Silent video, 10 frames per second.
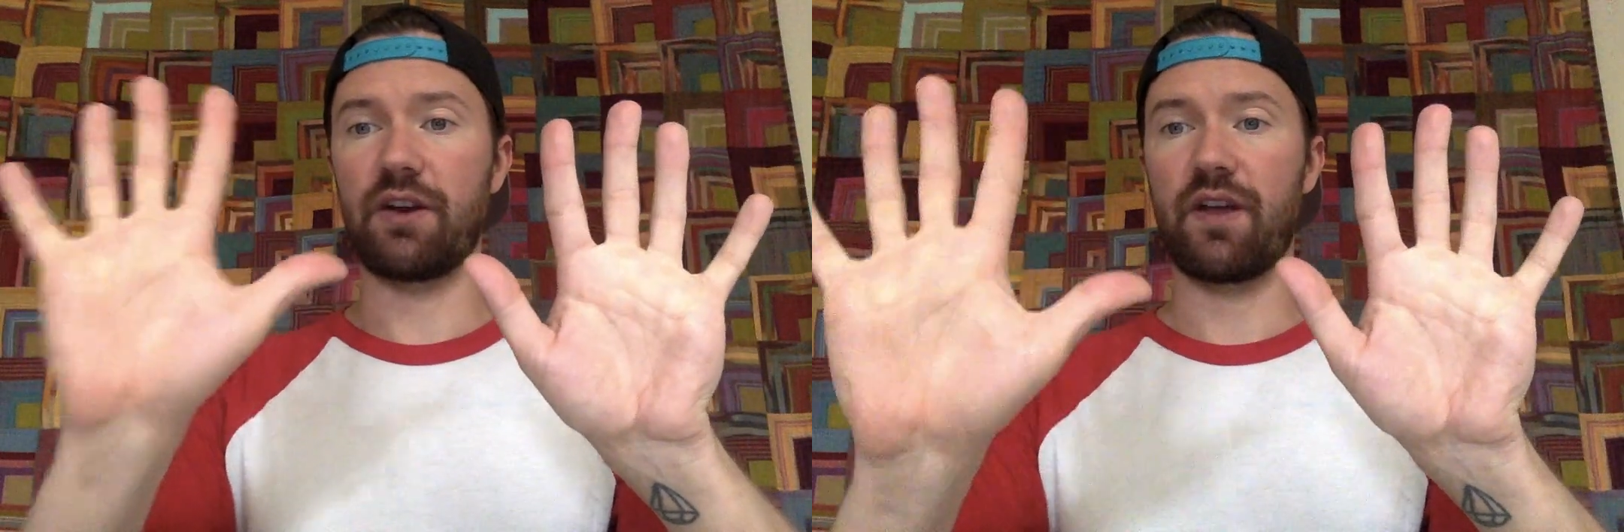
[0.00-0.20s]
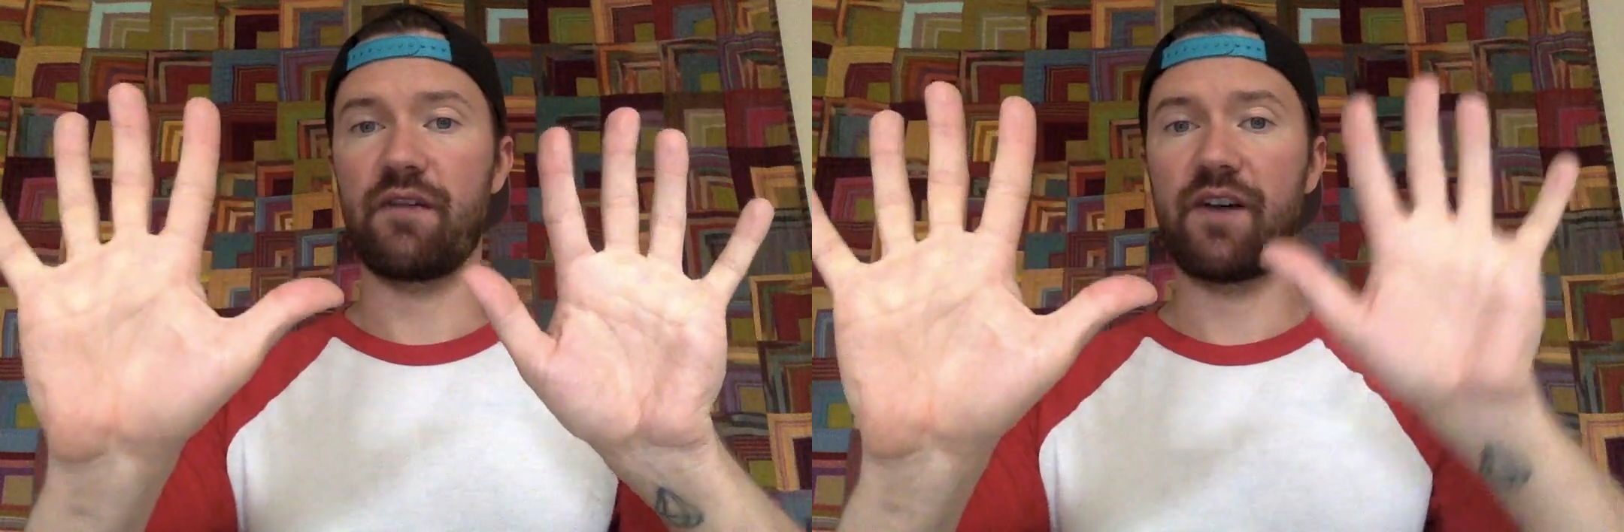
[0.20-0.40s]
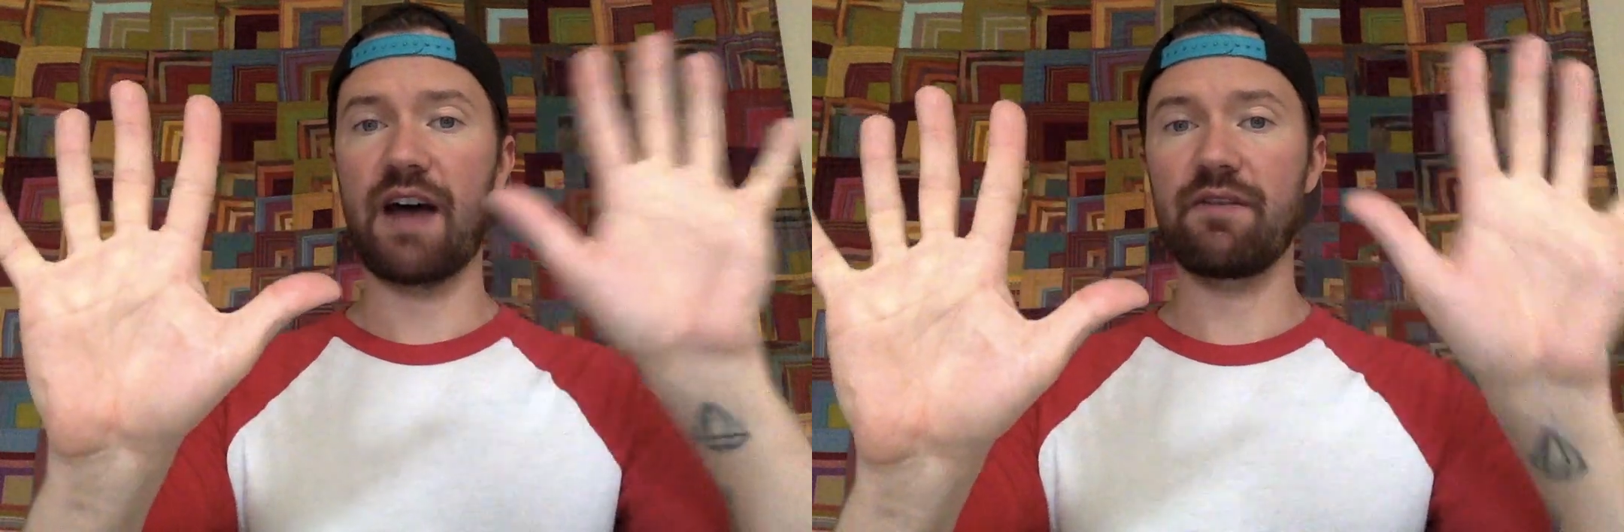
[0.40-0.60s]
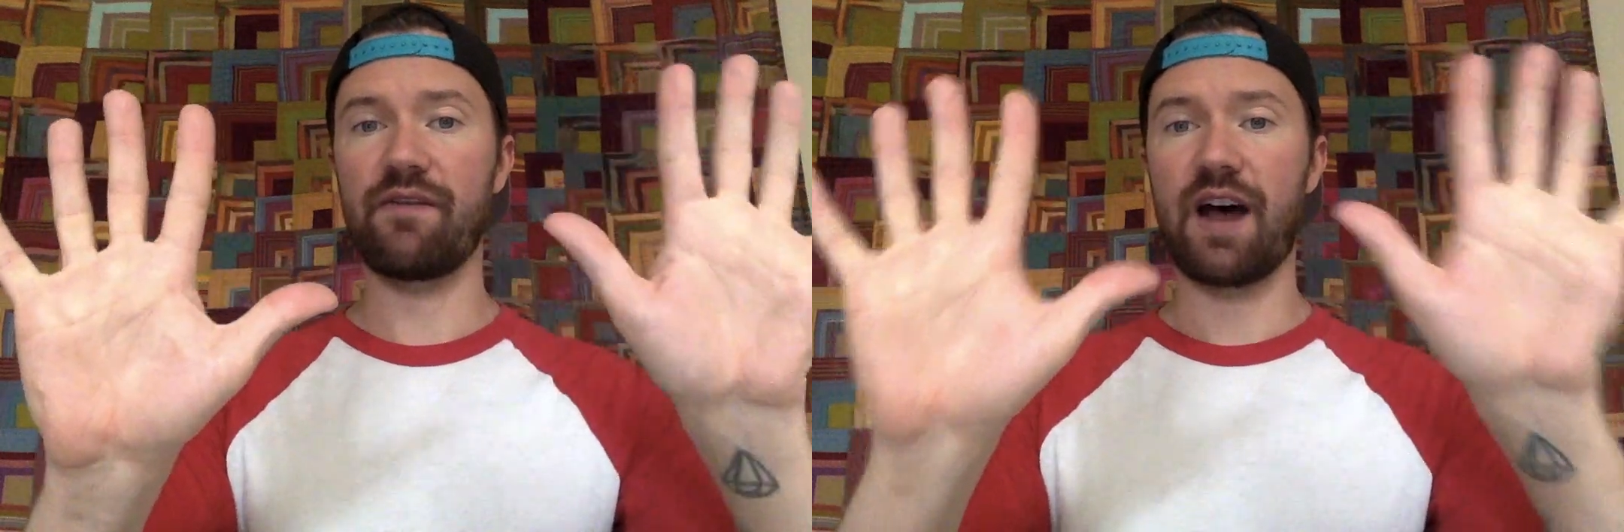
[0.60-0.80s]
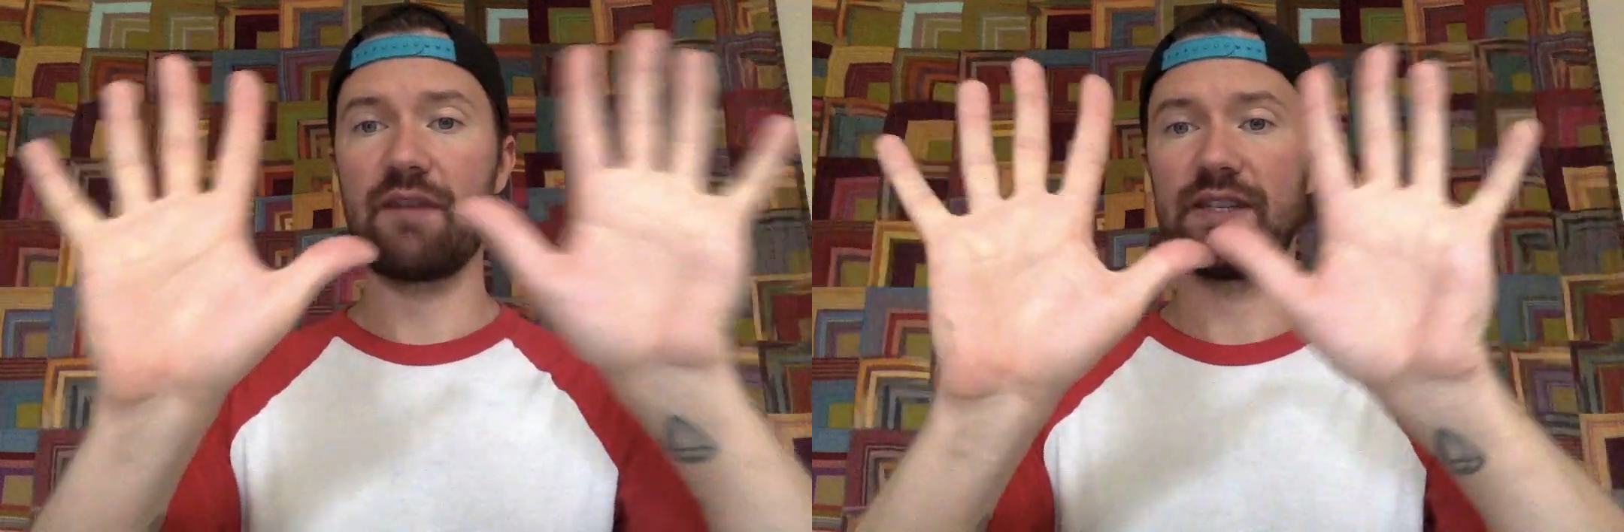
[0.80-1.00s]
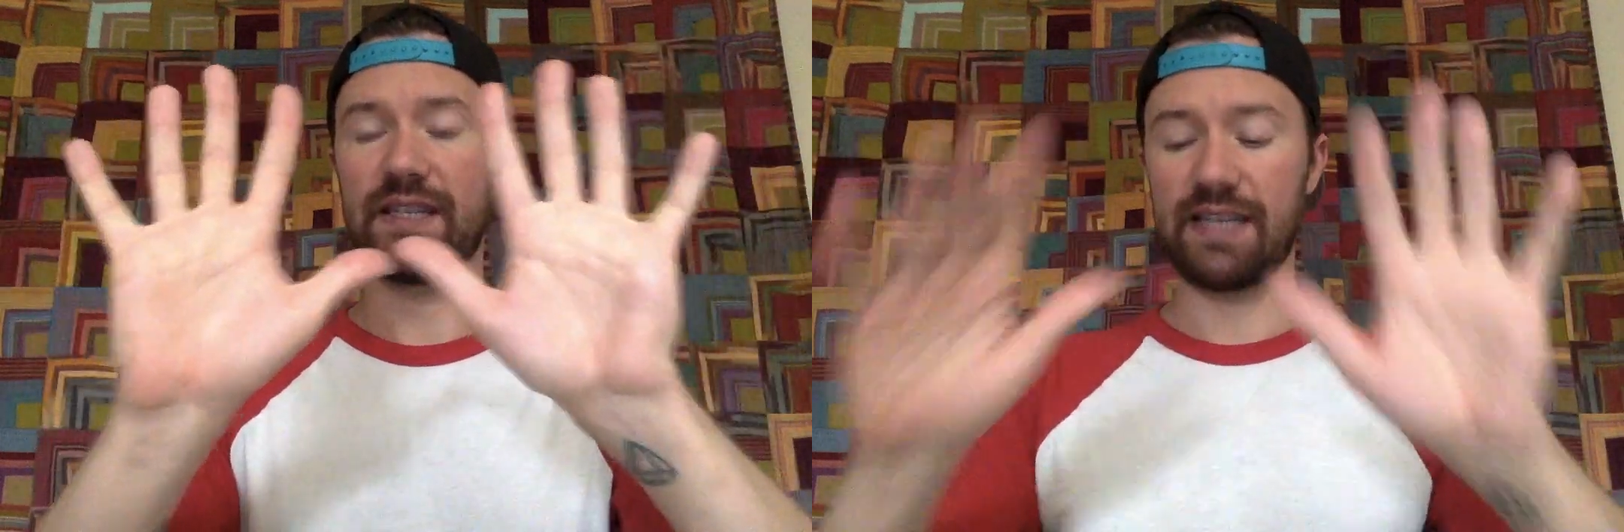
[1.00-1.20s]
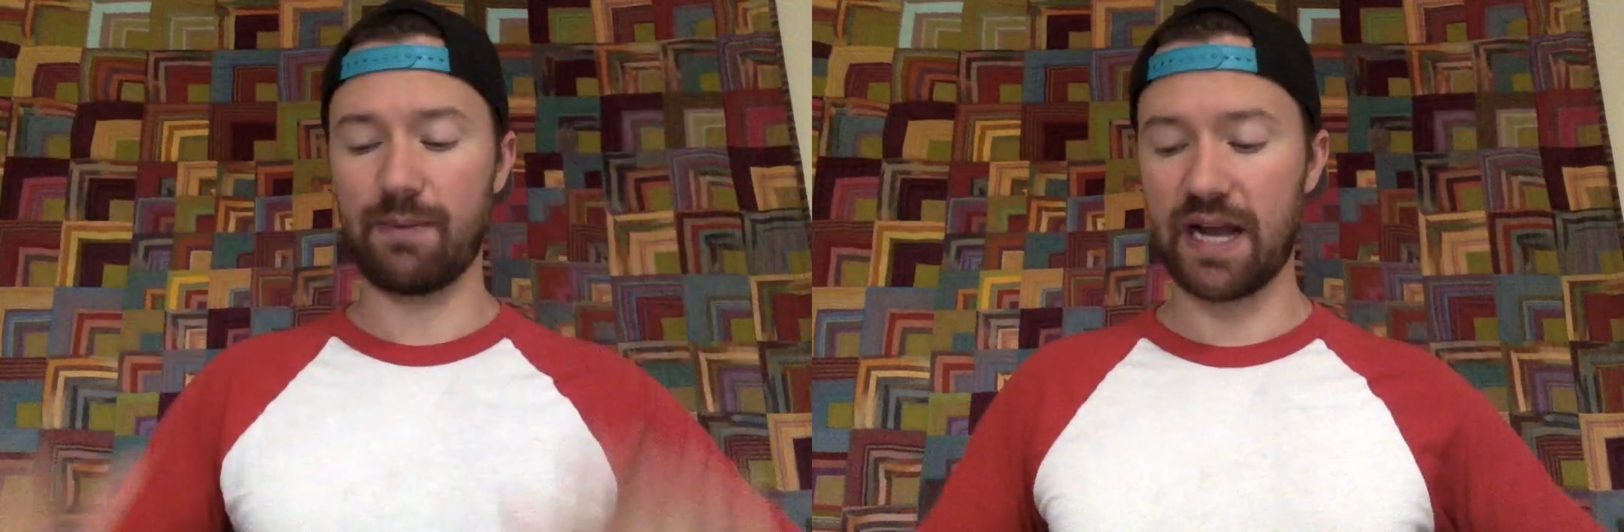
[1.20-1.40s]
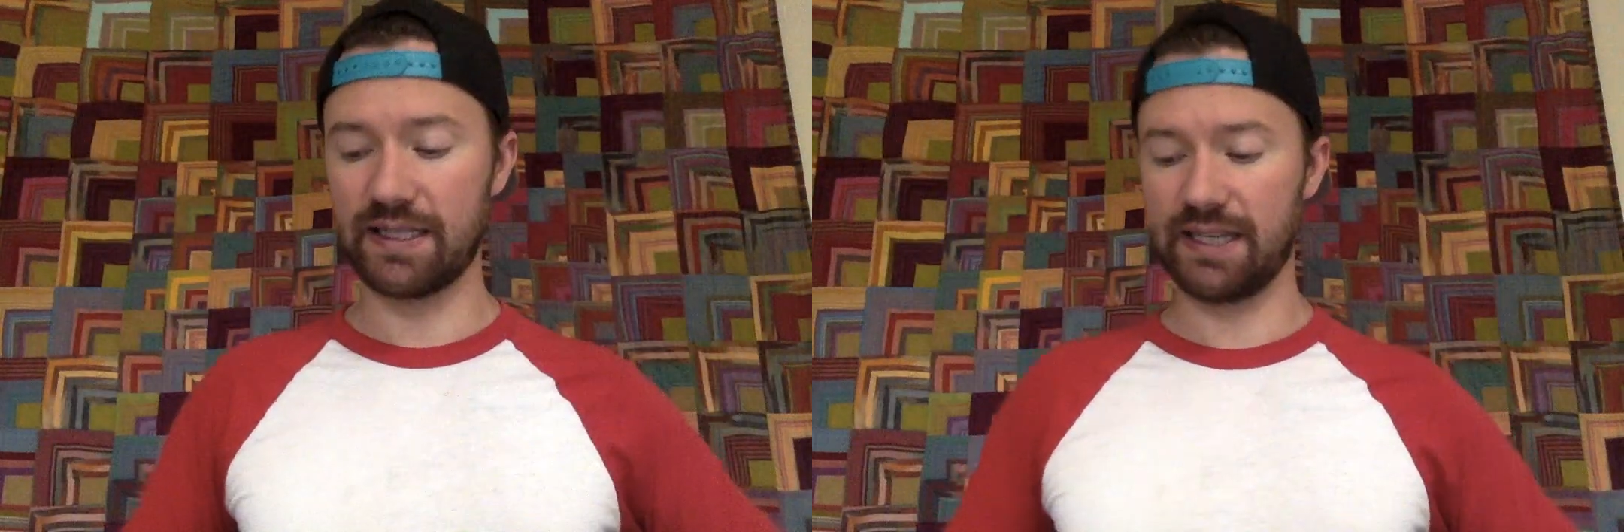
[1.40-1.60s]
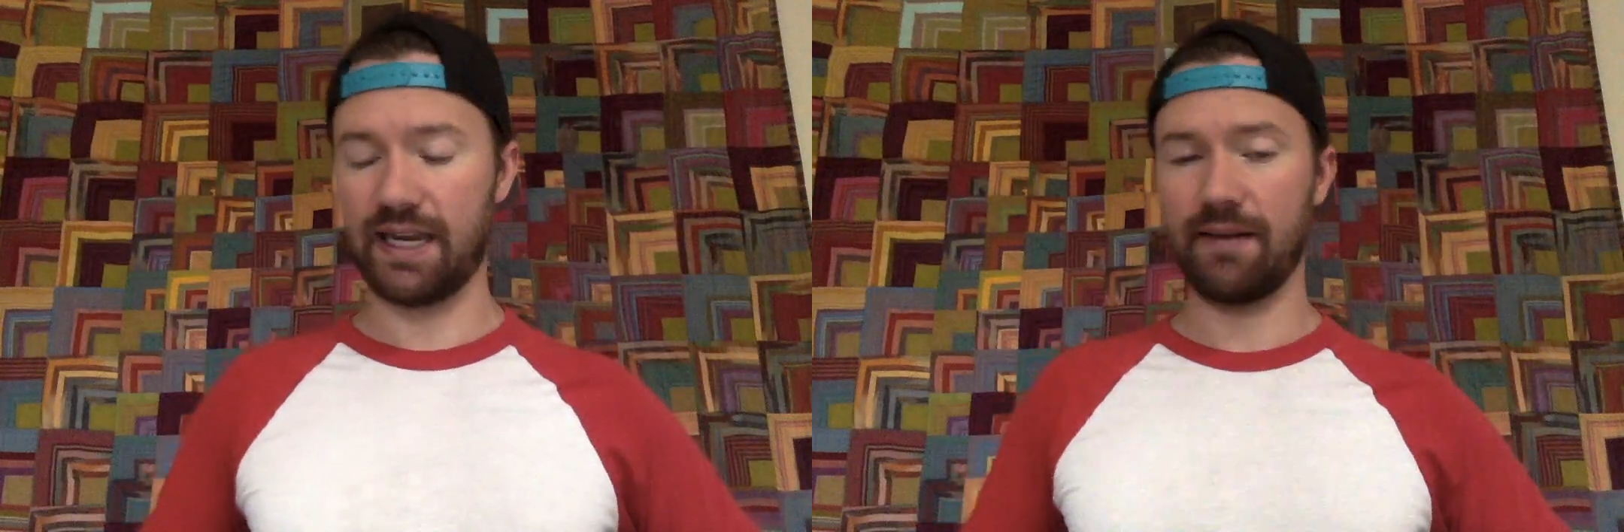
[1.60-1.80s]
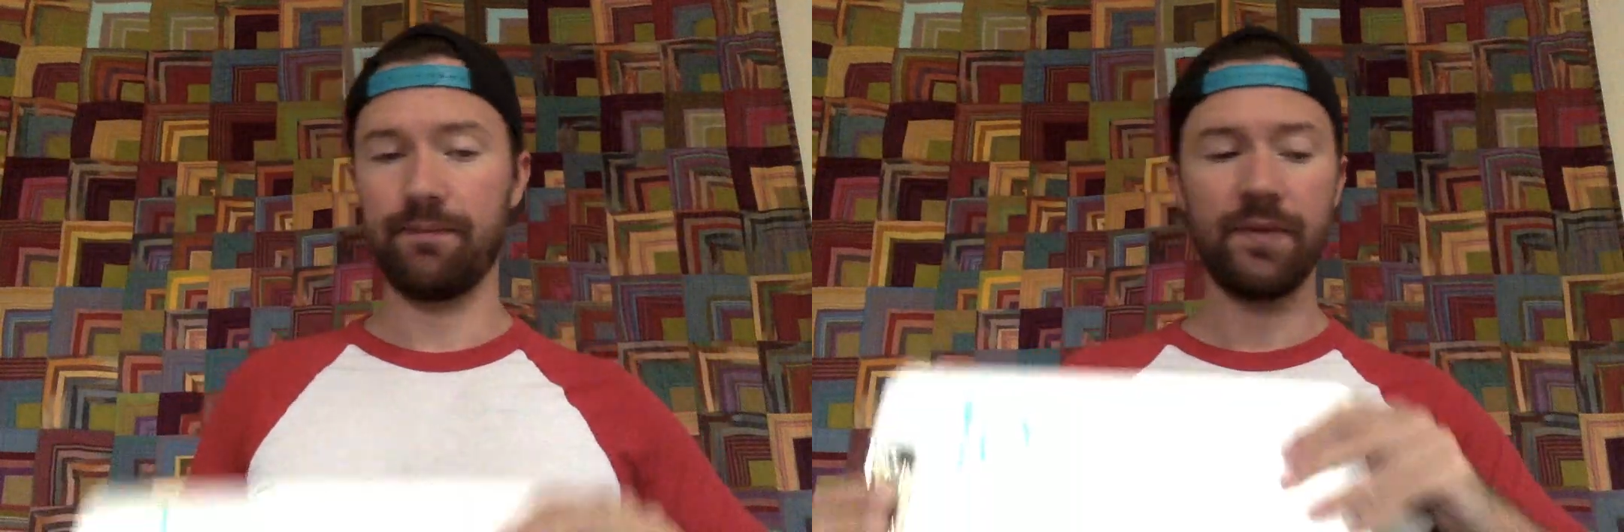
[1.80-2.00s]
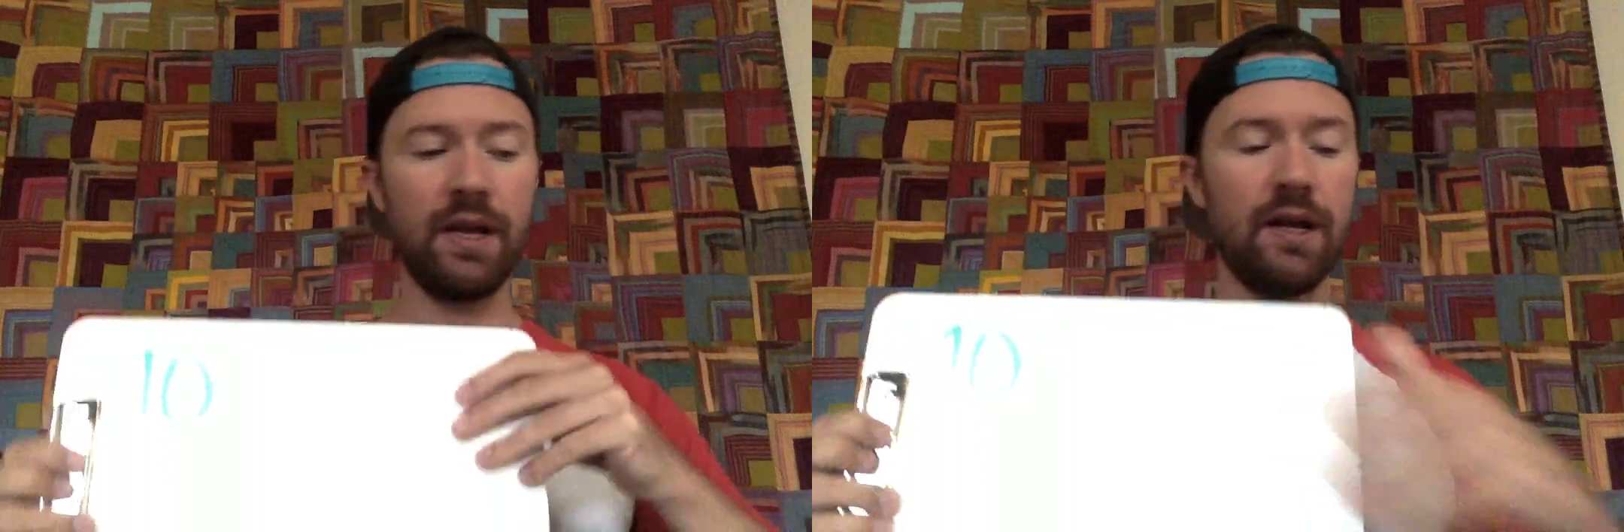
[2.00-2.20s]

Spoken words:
I know that 5 and 5 is the same as 10.